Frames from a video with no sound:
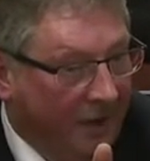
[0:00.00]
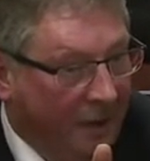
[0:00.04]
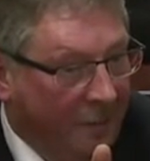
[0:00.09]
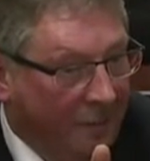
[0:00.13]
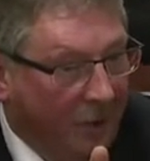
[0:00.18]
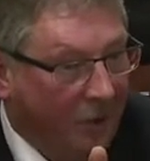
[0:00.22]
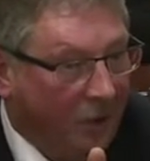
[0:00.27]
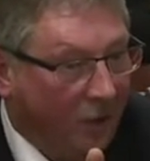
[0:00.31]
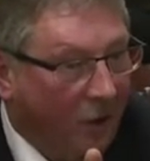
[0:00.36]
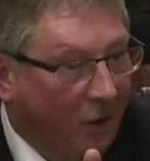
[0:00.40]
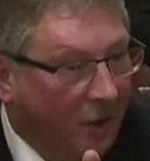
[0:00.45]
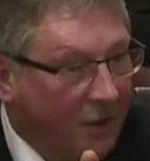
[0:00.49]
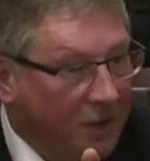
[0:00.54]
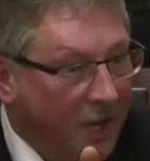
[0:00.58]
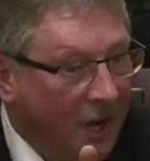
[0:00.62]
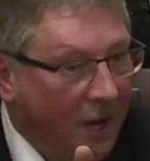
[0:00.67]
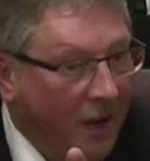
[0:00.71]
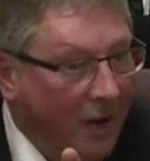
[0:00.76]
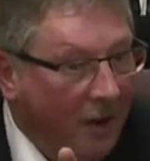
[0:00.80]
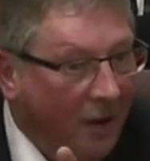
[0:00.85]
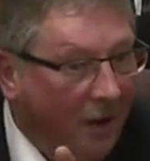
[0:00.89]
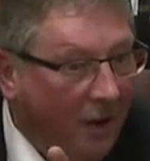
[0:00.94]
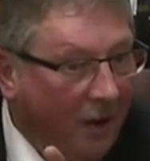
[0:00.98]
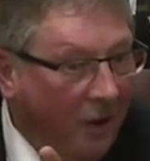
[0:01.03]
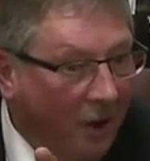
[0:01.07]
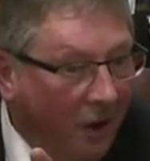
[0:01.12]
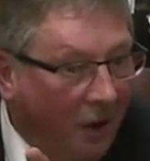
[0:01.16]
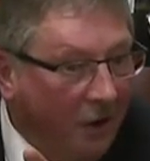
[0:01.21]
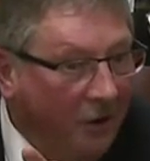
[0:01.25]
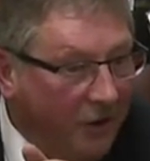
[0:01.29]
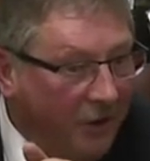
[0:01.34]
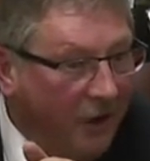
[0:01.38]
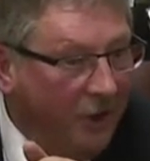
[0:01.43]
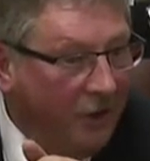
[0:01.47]
because
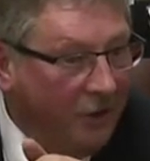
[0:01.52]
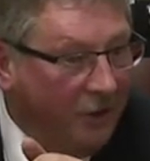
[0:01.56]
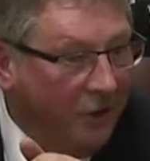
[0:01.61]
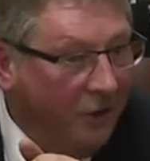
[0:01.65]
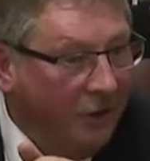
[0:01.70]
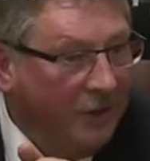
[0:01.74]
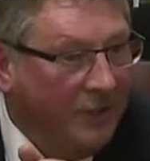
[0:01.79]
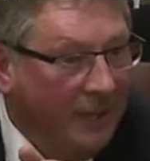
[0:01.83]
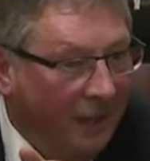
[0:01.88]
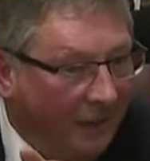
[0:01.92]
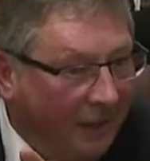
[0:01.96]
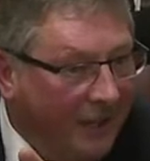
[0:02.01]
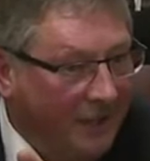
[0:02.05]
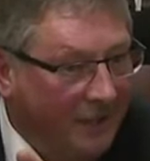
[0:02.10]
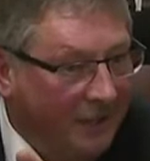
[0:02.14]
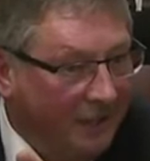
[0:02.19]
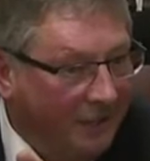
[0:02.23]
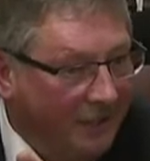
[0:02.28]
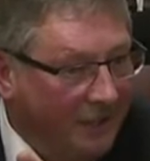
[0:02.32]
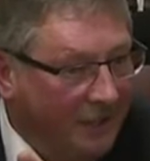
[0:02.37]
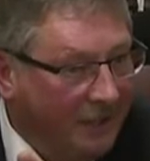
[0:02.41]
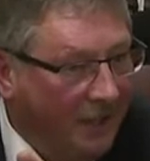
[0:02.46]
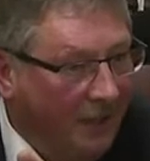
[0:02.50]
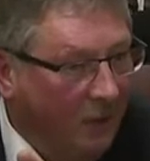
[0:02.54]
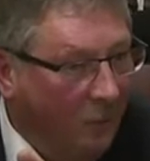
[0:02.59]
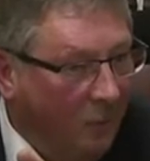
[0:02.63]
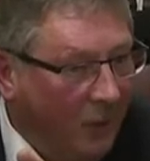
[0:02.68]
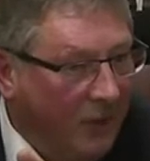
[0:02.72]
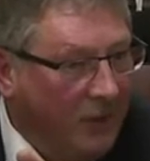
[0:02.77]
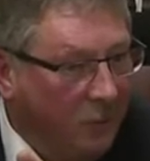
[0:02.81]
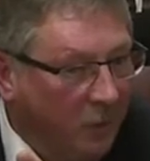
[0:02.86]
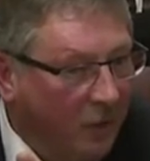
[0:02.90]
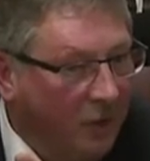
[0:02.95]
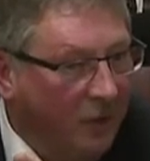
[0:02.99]
under the due diligence
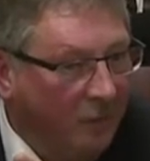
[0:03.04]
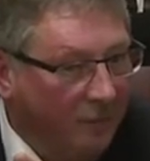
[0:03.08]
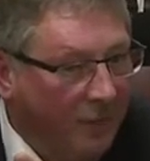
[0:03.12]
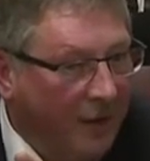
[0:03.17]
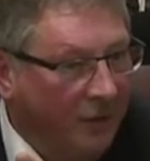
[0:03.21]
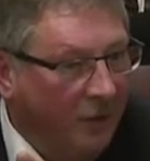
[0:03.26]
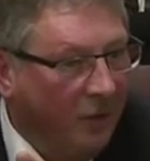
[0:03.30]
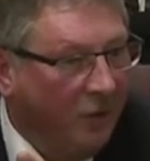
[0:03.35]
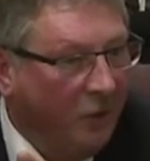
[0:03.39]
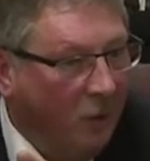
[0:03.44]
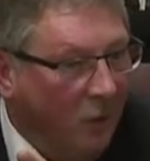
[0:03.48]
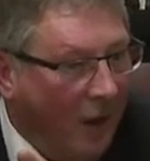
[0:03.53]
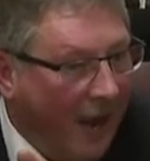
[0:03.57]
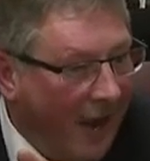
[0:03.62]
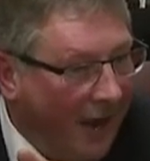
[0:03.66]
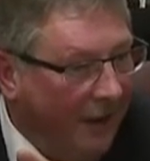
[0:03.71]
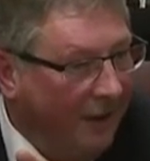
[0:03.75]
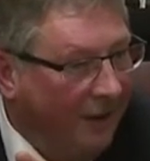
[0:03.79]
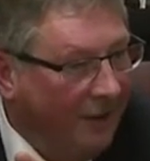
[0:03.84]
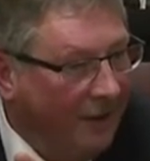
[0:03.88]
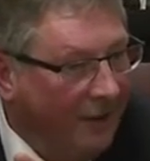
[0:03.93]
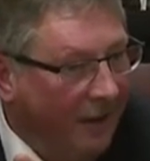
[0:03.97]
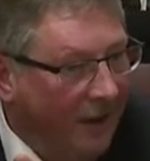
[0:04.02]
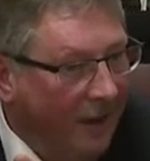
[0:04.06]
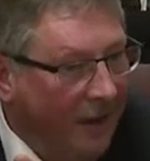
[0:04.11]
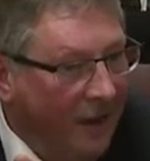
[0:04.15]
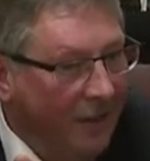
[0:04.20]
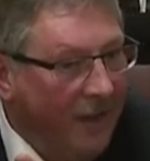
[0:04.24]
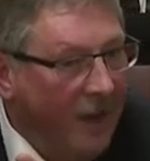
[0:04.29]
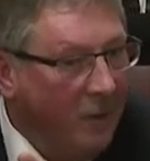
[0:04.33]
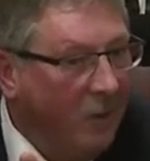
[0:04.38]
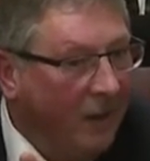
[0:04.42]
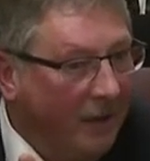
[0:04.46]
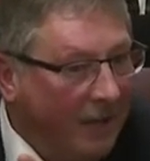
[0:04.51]
which would have been required,
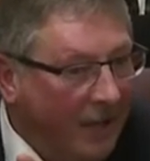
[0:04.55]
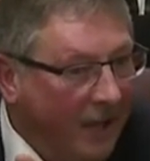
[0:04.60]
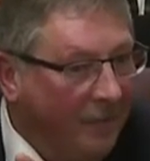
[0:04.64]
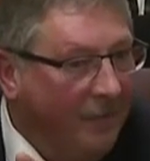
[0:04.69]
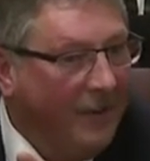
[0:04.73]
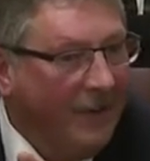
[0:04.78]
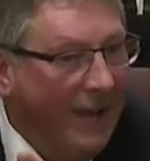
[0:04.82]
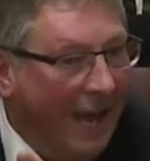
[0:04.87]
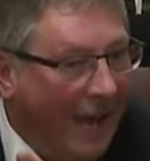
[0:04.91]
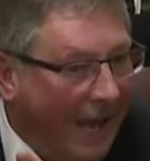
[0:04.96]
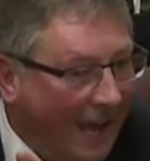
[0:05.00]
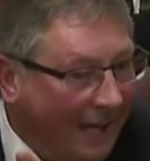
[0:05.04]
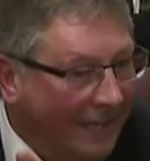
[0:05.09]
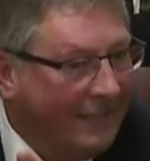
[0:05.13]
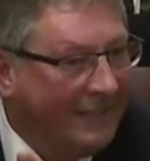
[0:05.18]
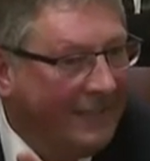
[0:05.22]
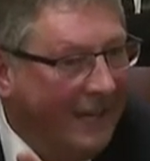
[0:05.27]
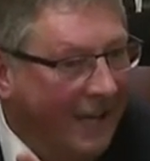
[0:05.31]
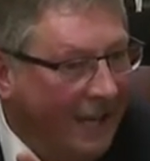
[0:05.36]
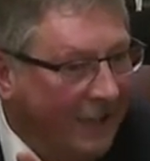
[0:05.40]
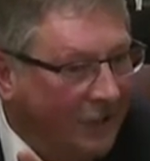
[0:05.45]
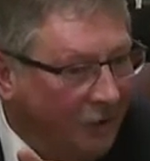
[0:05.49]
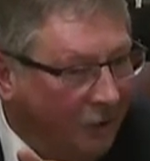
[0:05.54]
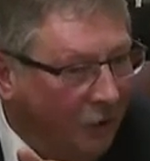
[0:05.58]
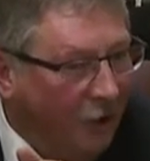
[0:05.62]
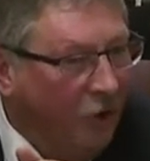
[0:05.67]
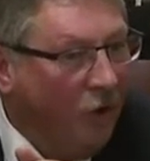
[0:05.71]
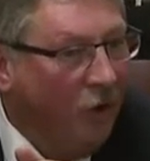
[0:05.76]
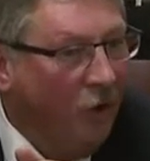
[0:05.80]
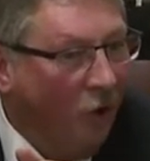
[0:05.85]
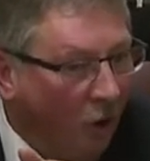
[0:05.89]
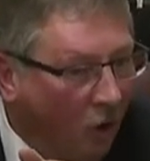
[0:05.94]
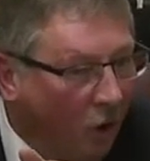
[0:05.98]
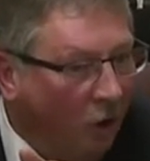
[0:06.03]
they were given access
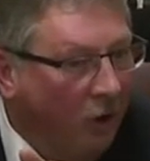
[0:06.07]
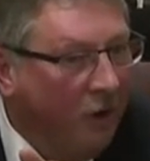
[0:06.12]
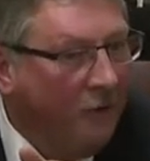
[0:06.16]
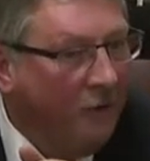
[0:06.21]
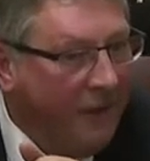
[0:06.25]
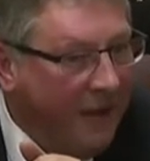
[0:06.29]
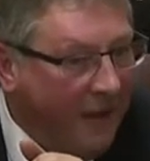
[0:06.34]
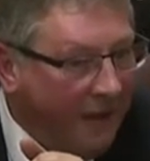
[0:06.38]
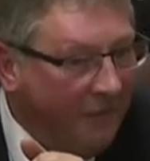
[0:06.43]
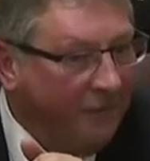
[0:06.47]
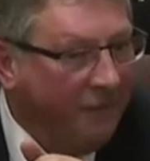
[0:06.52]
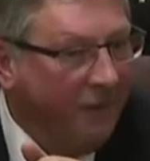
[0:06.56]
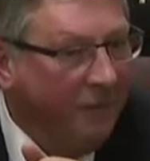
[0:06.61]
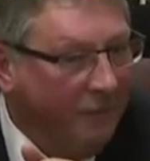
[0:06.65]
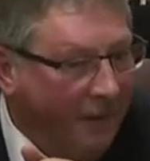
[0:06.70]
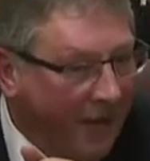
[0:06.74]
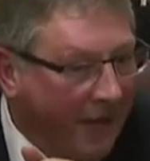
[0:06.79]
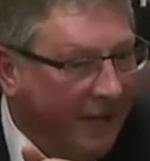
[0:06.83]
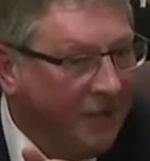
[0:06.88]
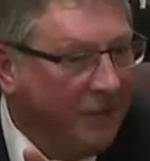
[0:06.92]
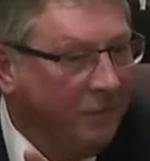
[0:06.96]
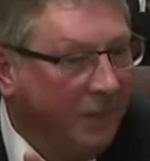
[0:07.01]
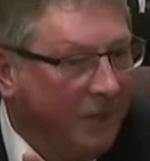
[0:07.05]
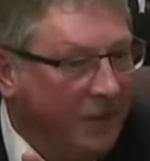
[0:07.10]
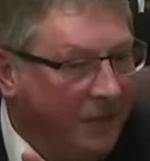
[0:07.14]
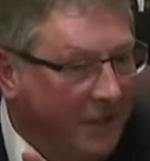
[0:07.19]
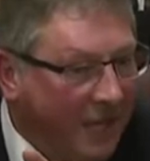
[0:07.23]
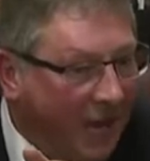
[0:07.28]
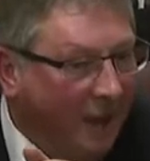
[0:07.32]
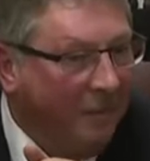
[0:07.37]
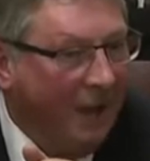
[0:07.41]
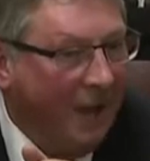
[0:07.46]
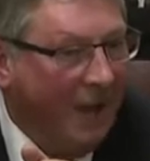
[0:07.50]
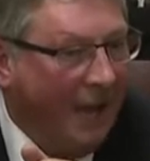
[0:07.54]
to all of the information which
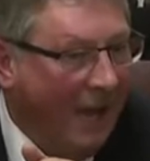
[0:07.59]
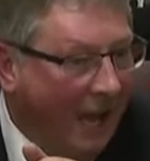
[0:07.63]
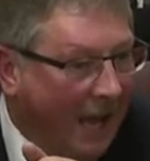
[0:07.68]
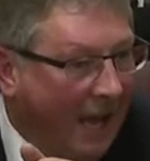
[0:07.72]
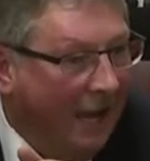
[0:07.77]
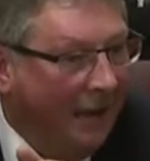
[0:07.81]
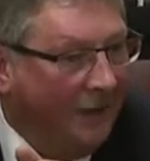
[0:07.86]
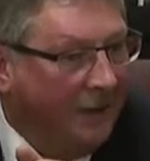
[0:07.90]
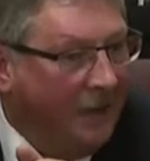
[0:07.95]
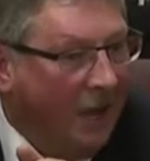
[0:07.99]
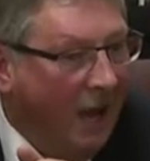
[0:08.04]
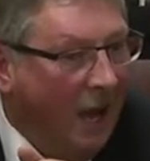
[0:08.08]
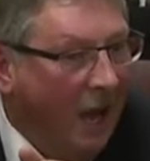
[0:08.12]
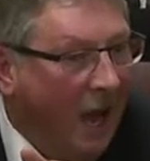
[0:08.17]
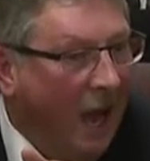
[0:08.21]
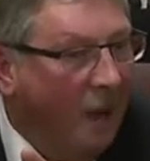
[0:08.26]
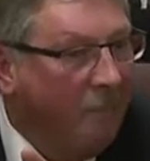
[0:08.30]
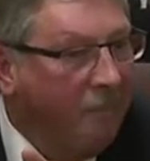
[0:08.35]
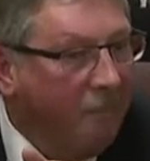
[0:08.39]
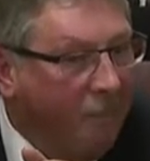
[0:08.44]
NAMA had about the